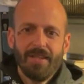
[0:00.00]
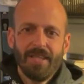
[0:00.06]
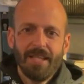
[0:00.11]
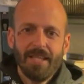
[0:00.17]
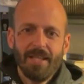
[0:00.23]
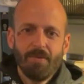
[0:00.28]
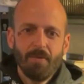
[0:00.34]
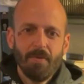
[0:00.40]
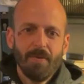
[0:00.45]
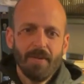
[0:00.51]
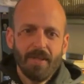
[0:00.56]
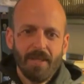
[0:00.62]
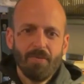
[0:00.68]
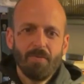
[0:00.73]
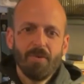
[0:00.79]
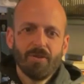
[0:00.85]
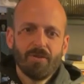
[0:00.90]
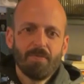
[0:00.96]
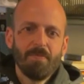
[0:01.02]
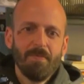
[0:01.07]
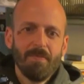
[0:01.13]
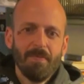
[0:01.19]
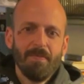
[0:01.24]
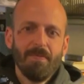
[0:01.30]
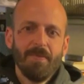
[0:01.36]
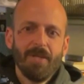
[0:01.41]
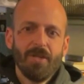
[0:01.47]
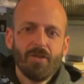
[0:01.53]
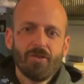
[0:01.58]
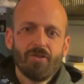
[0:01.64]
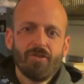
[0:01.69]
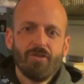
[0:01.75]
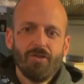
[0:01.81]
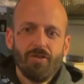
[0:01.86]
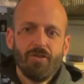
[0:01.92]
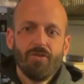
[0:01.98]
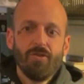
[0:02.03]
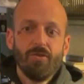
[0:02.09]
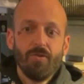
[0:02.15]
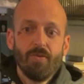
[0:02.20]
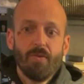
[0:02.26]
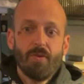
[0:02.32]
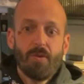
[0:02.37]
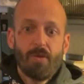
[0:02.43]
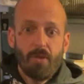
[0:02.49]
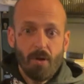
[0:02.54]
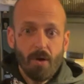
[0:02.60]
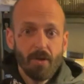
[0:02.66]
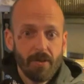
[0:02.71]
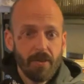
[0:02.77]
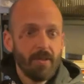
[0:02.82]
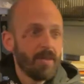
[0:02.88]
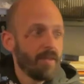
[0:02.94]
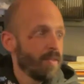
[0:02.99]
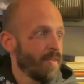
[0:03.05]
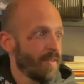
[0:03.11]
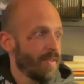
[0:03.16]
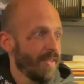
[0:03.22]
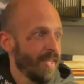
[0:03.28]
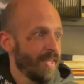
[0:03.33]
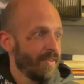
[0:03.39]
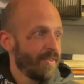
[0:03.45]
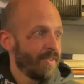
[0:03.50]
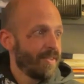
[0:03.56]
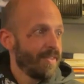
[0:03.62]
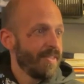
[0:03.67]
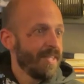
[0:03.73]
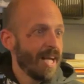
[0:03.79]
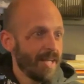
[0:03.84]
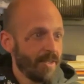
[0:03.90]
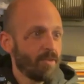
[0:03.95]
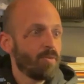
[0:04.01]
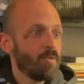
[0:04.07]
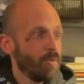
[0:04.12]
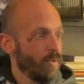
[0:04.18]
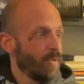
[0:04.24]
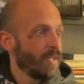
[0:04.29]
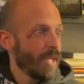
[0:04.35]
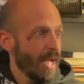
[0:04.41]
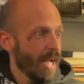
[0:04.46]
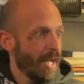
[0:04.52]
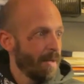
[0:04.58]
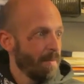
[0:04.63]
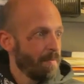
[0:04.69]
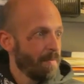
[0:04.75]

it was because you thought that could help.